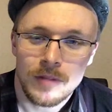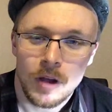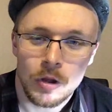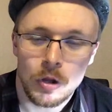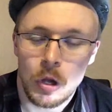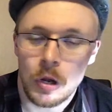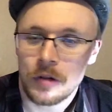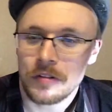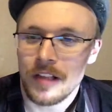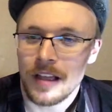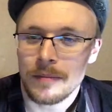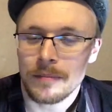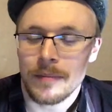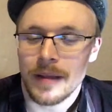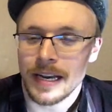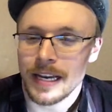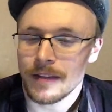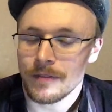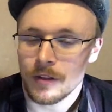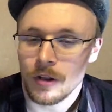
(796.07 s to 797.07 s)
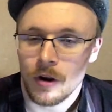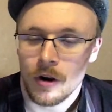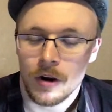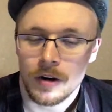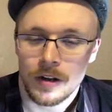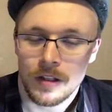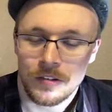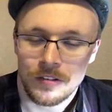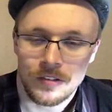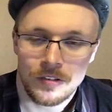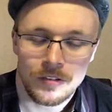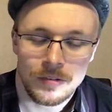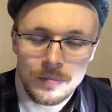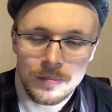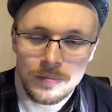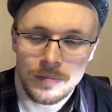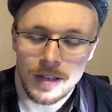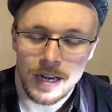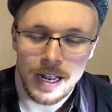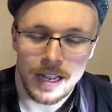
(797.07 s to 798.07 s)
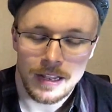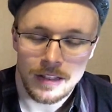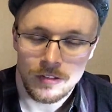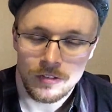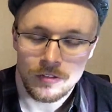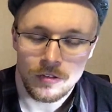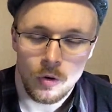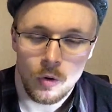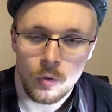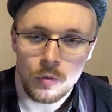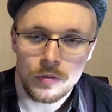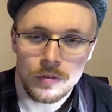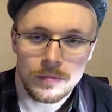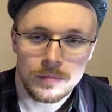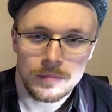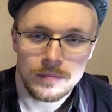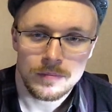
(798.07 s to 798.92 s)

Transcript: Alongside many of the artists that I consult